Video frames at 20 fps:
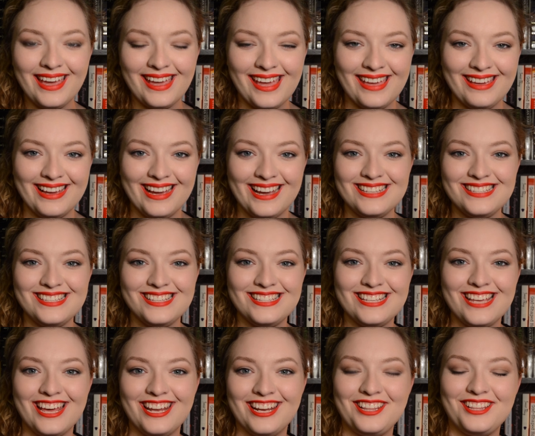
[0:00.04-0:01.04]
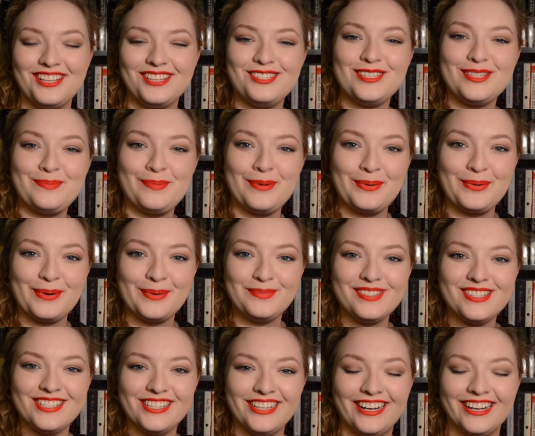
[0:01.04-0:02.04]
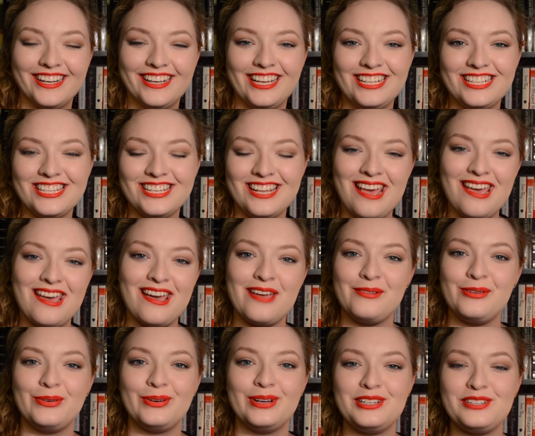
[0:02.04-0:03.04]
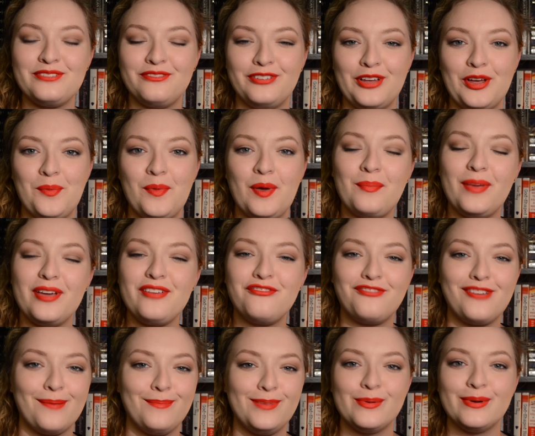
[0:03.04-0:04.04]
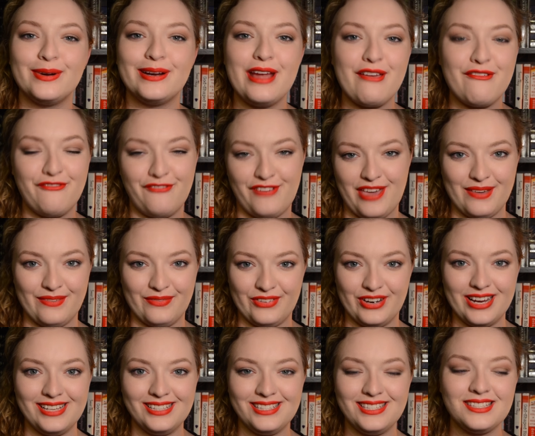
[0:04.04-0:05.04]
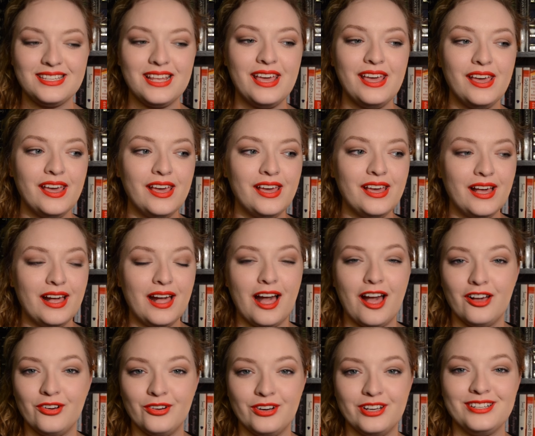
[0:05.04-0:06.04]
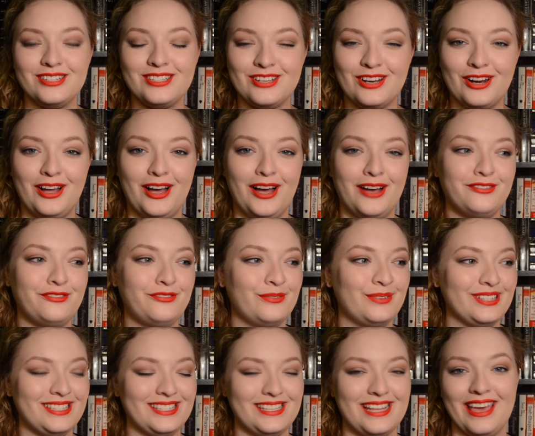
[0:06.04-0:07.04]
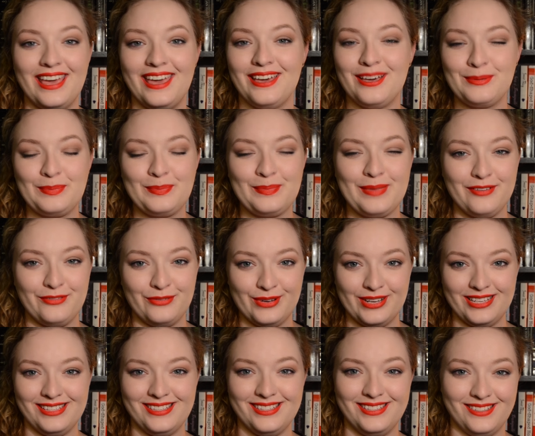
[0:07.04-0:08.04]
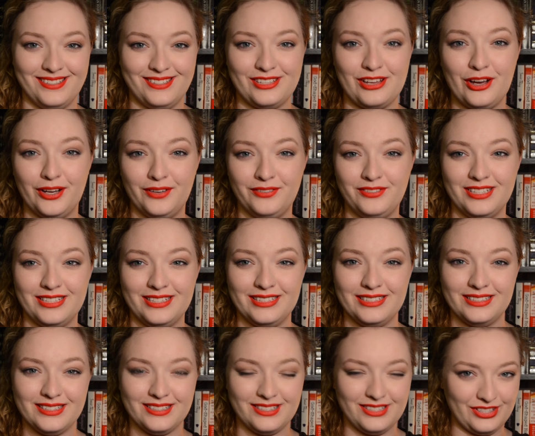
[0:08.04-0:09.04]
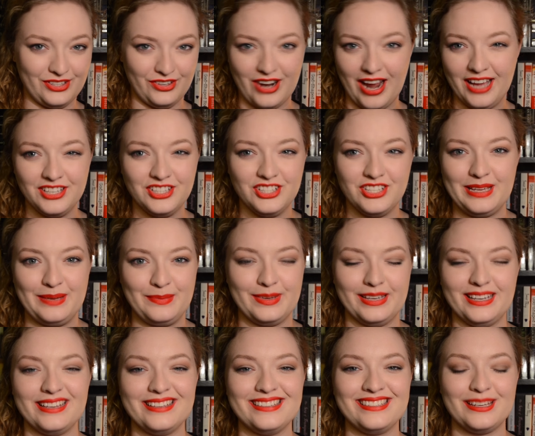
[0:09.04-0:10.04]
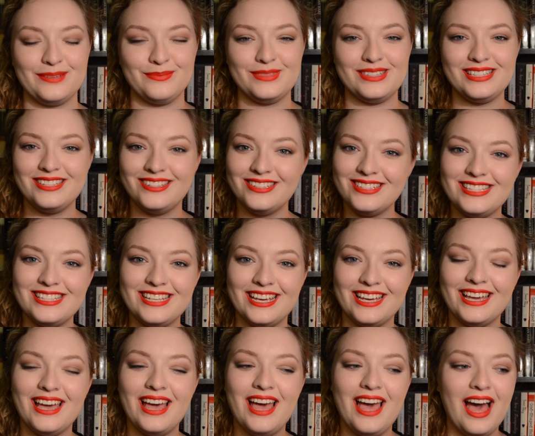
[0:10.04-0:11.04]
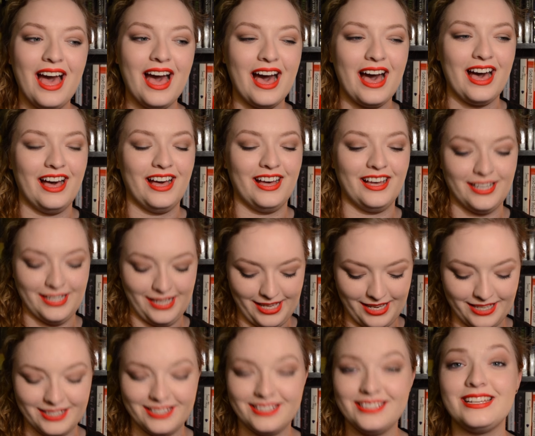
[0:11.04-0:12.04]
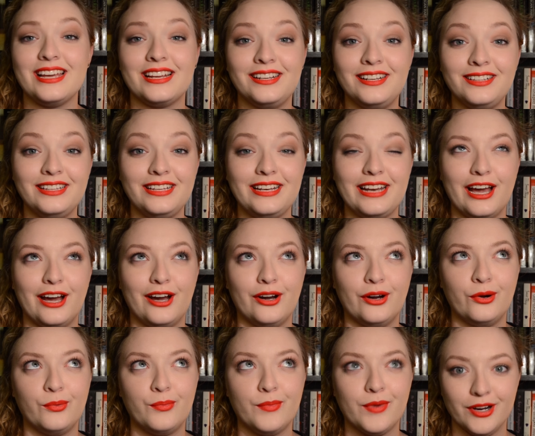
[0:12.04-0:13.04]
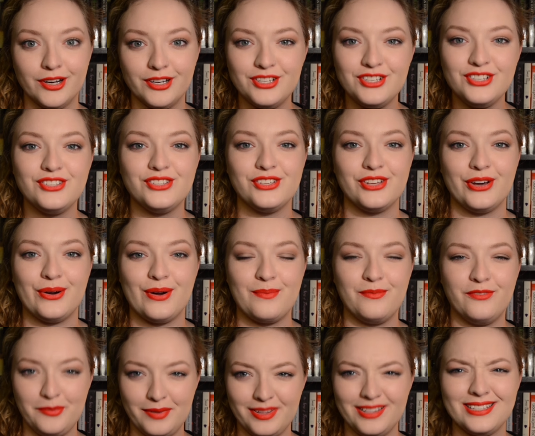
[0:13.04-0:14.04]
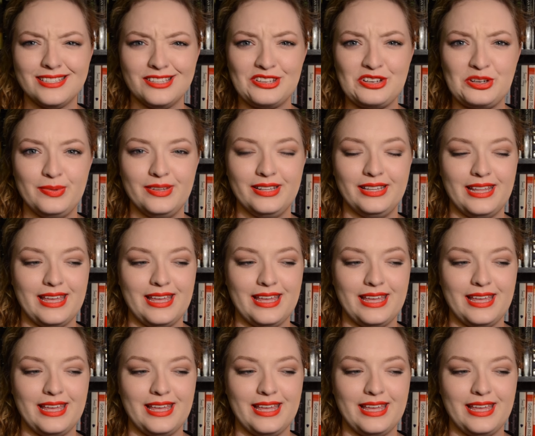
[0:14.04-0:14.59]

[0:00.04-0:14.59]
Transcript: Hey guys, it's Hannah and this is Bookworms Talk, and today I'm going to film my February favorites. I'm going to start off with saying my voice is soft and scratchy because I'm still sick. It is technically now March, so I'm filming this a little bit